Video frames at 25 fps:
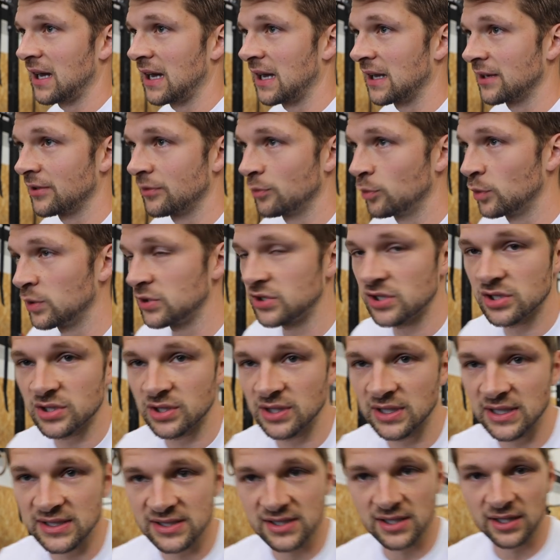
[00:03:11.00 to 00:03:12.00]
and we're just
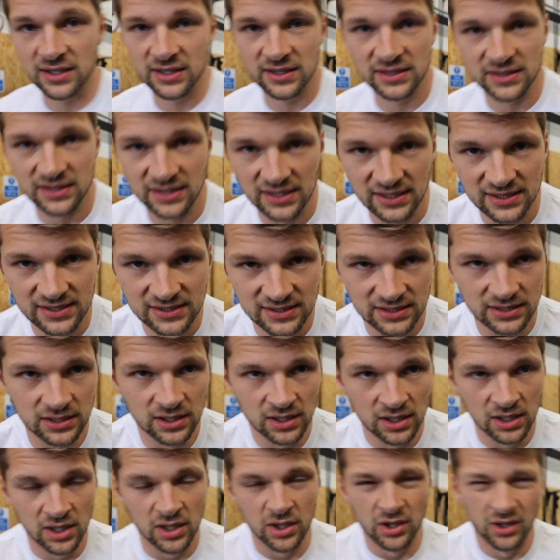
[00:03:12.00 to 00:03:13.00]
gonna get stuck into this.
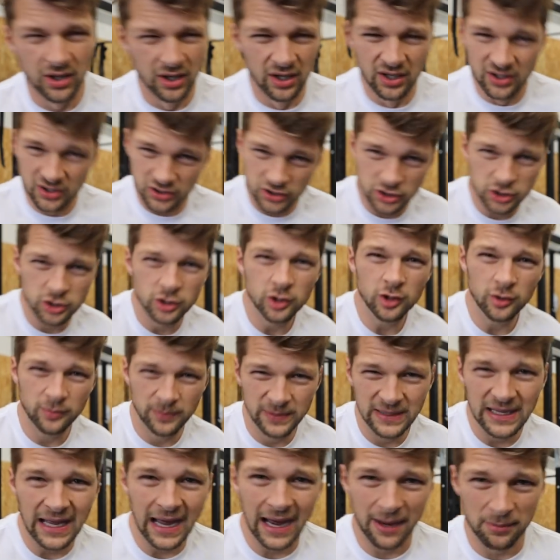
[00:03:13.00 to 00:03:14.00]

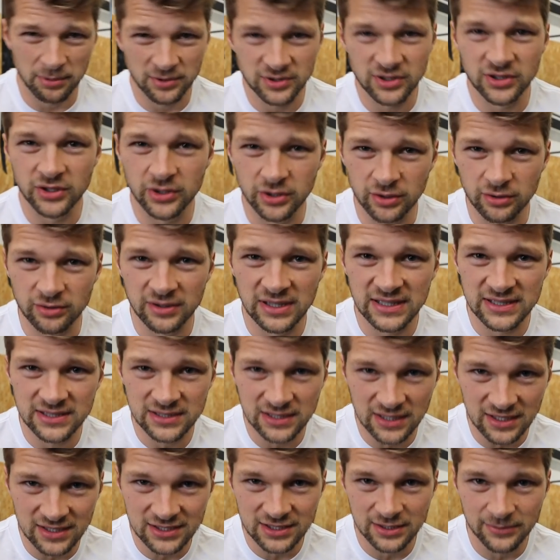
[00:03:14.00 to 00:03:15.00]
Should be able to do
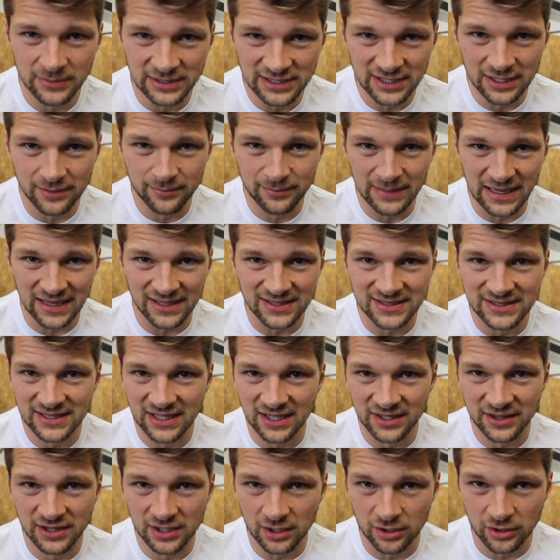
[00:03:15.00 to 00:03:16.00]
this. Last time I did a max
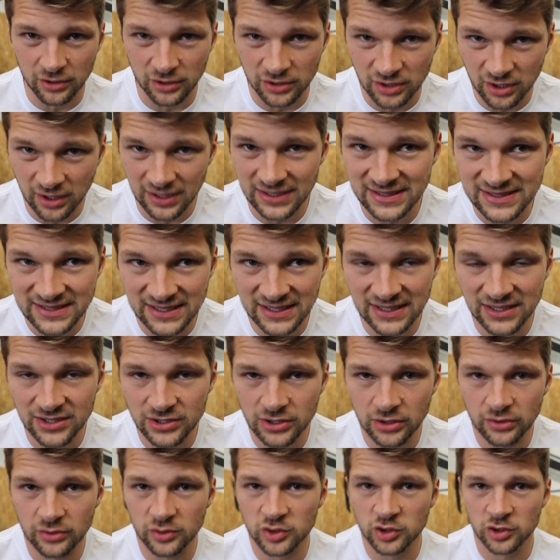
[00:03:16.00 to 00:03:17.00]
set, I think I got 19,
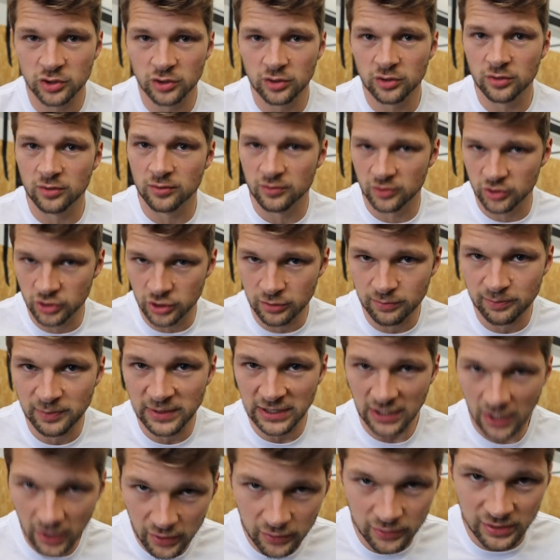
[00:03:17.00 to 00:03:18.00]
so it should, should
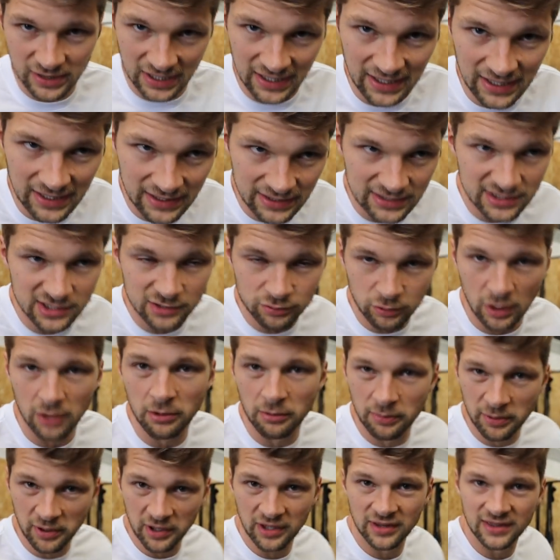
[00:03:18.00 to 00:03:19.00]
be okay. This is why
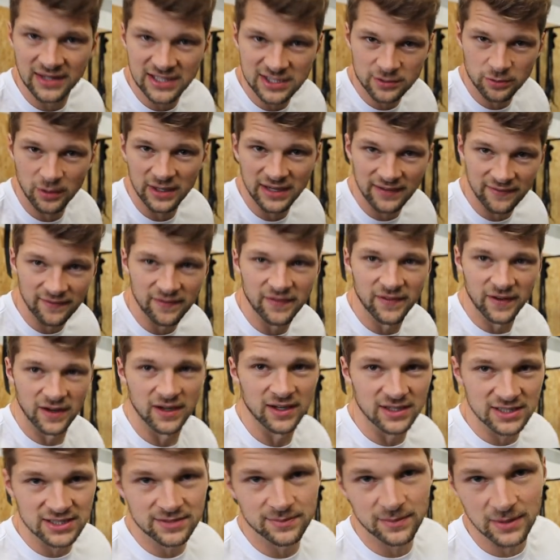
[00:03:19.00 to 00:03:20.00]
we're putting this one in
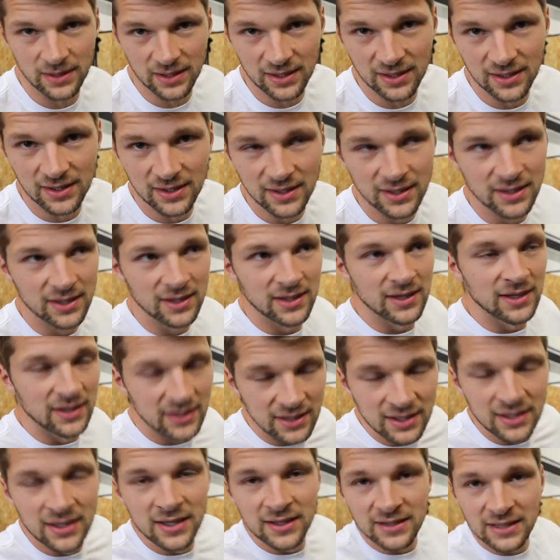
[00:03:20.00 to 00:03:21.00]
first, but
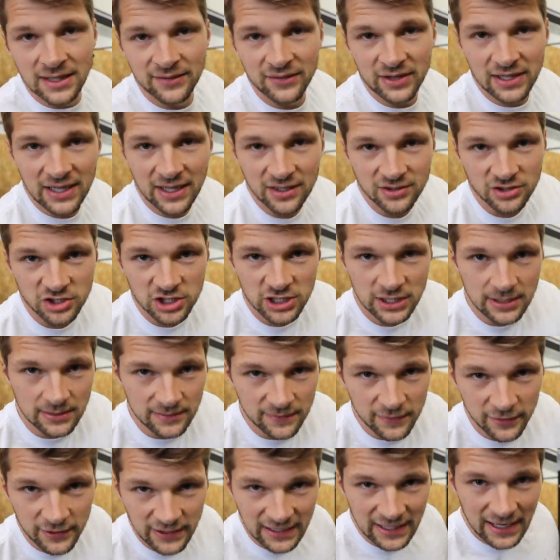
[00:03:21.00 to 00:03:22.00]
never count your
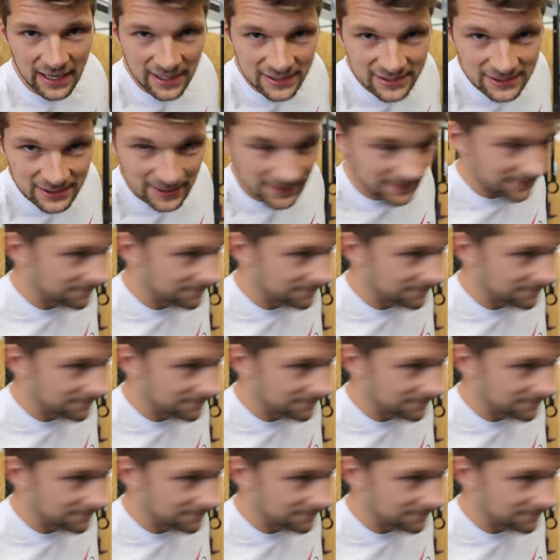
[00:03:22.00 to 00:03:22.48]
chickens before they hatch, eh?